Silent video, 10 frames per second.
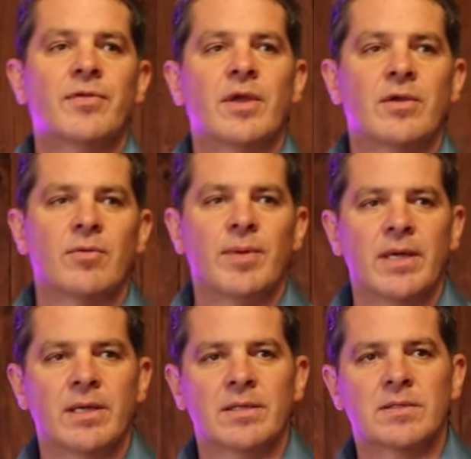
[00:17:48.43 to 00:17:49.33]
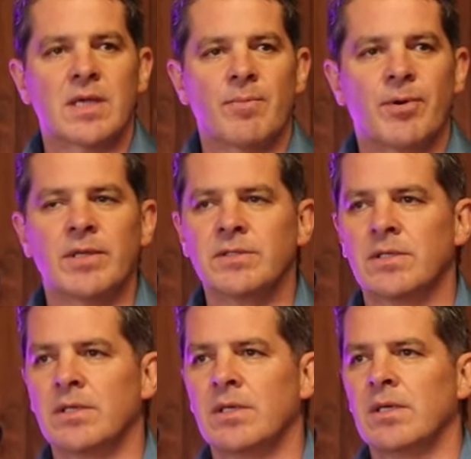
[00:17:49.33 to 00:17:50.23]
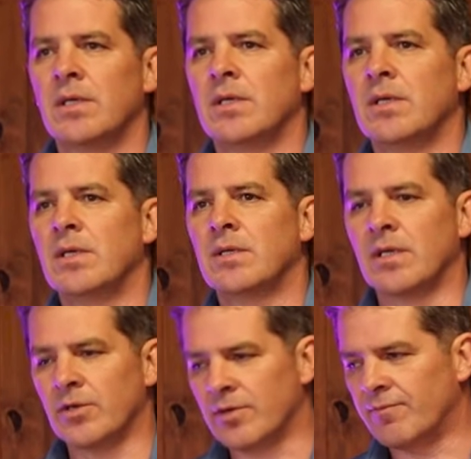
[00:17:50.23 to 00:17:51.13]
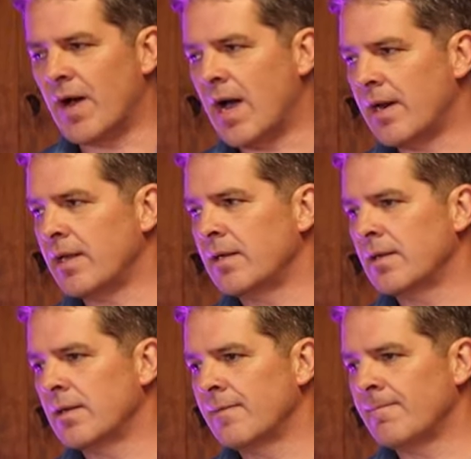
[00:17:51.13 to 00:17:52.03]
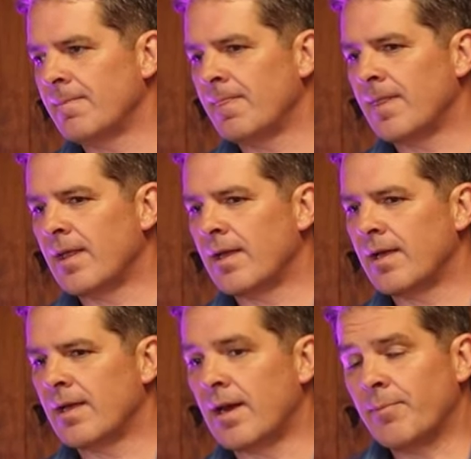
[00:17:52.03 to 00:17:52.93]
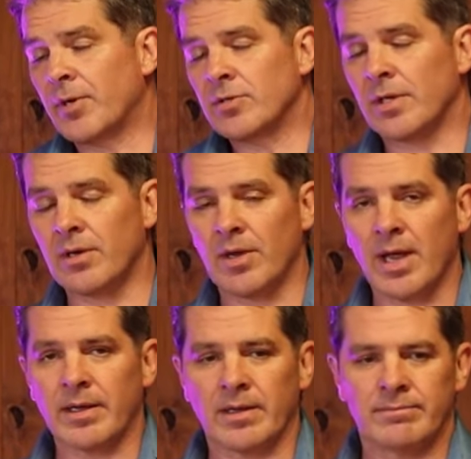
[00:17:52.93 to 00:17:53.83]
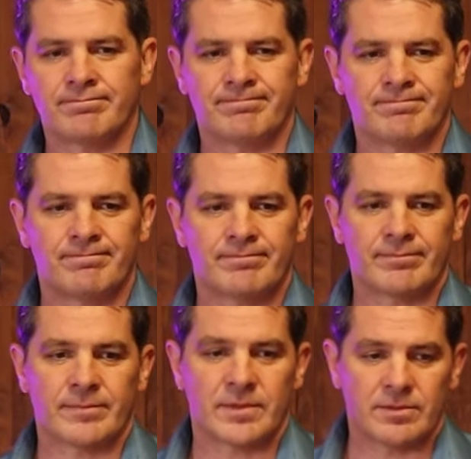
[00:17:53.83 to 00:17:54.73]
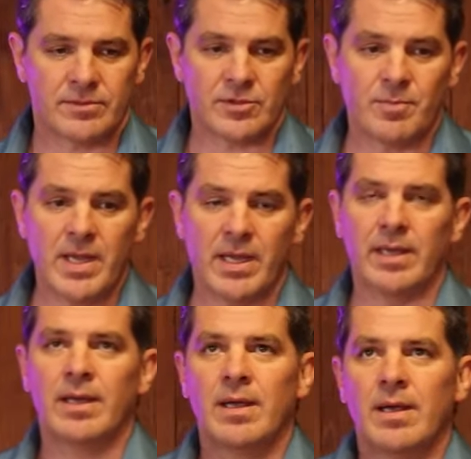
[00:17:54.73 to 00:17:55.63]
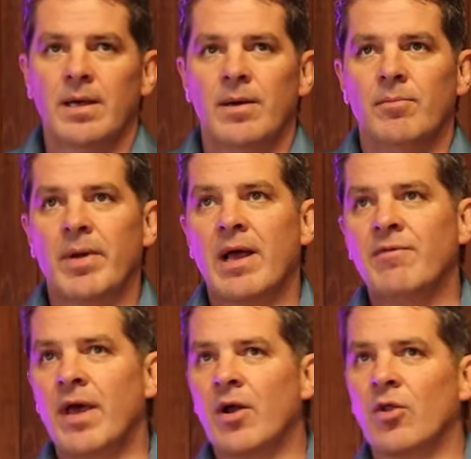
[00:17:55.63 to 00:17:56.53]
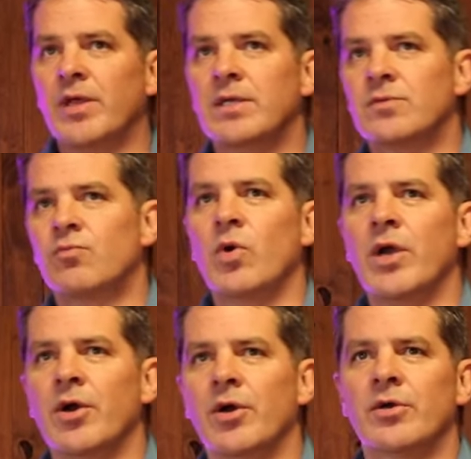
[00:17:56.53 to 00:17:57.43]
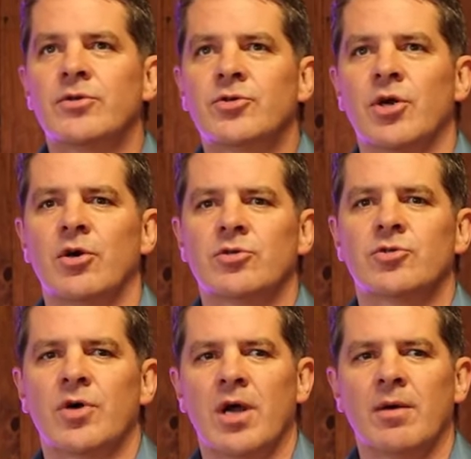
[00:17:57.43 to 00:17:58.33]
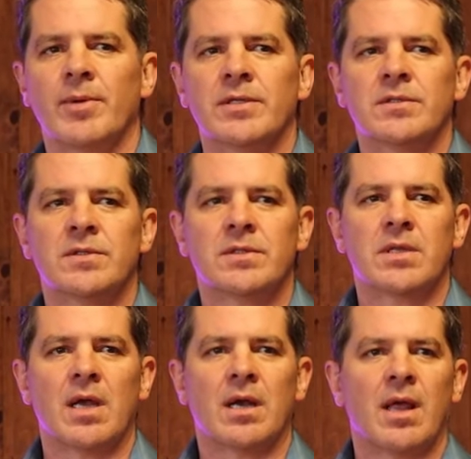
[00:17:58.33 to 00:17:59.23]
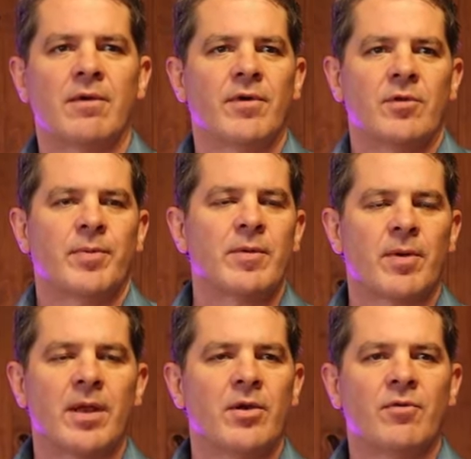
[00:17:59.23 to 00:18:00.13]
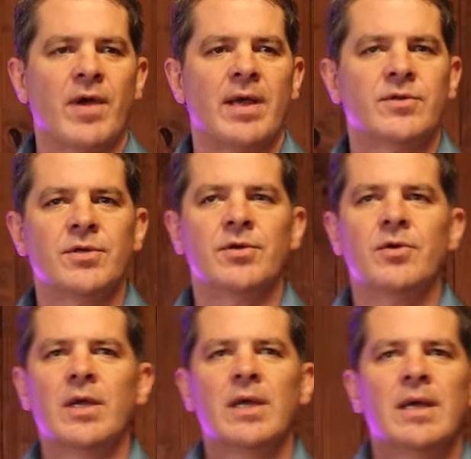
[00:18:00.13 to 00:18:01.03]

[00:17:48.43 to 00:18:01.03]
I think you're being separatist. I think you're dividing. I personally don't like it. Just me. But I've had all these weird church traumas that a lot of other people I know have had too.